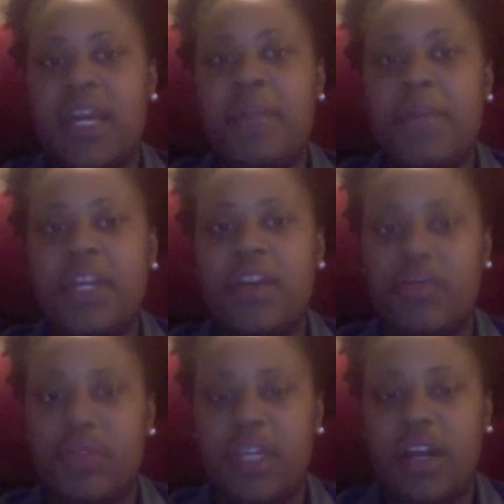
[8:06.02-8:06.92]
and media
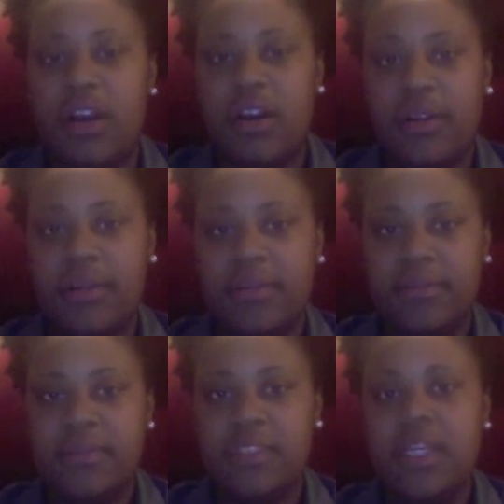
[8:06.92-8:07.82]
really are.
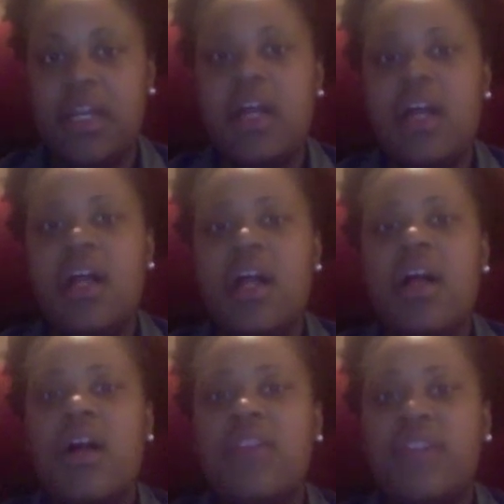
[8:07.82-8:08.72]

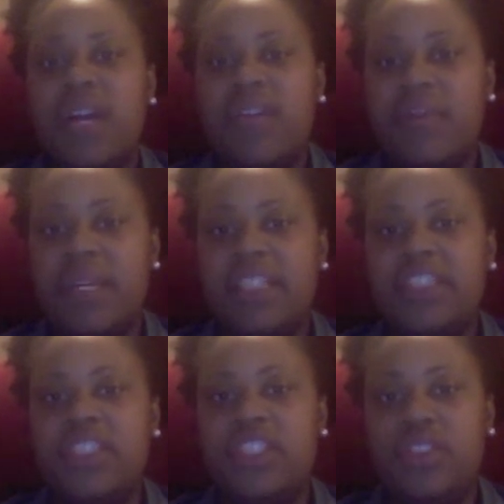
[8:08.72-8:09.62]
The government is
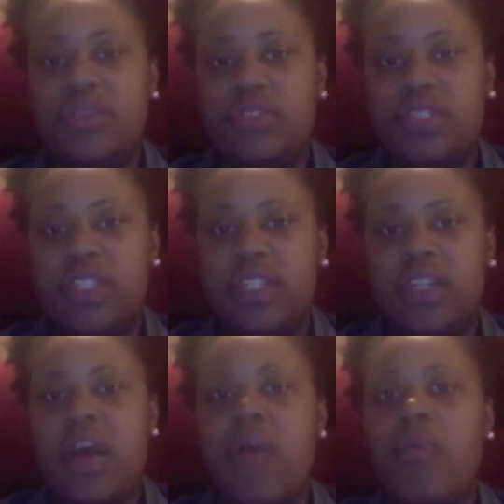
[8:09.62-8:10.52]
using
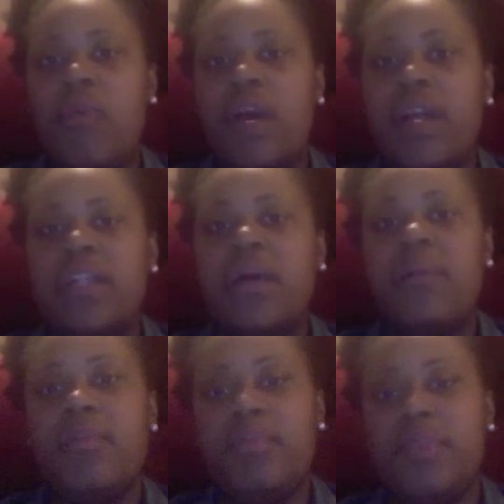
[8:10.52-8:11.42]
what
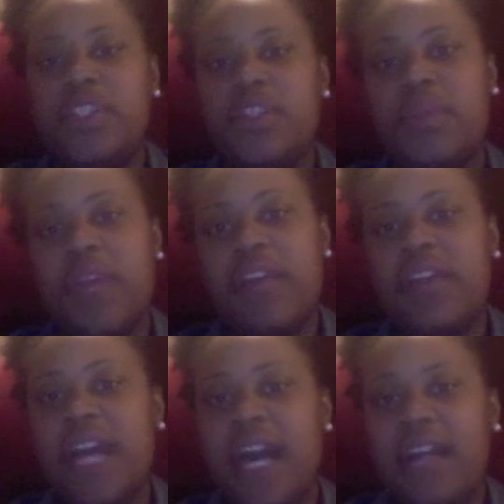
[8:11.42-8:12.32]
Mr. Perry
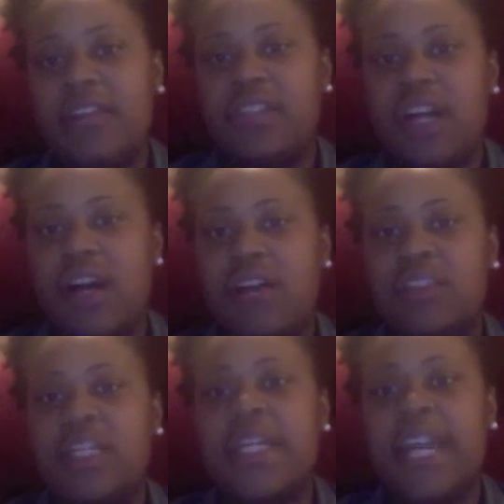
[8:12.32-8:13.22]
Giles calls
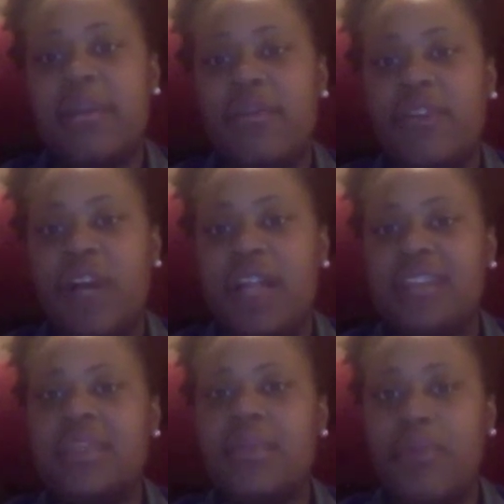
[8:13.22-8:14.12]
camouflage
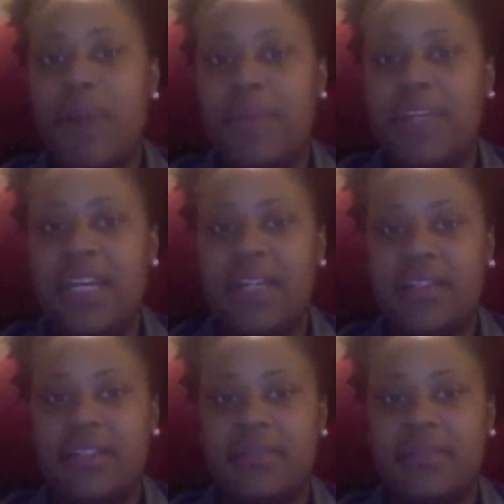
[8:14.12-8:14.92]
propaganda.